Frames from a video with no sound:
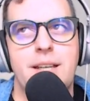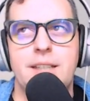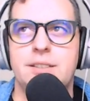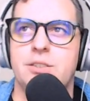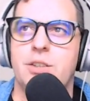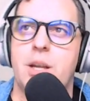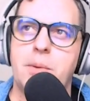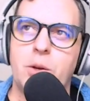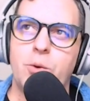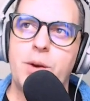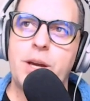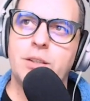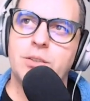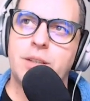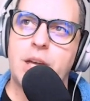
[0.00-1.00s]
it's going to be
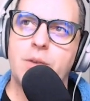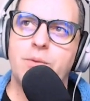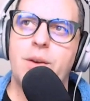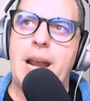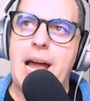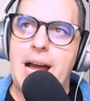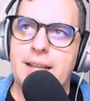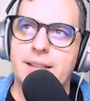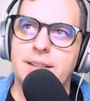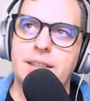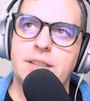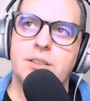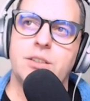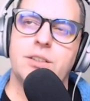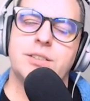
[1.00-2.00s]
great to kind of land
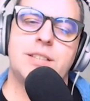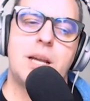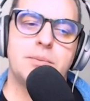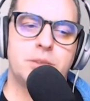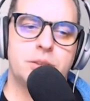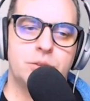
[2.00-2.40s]
into the Synapse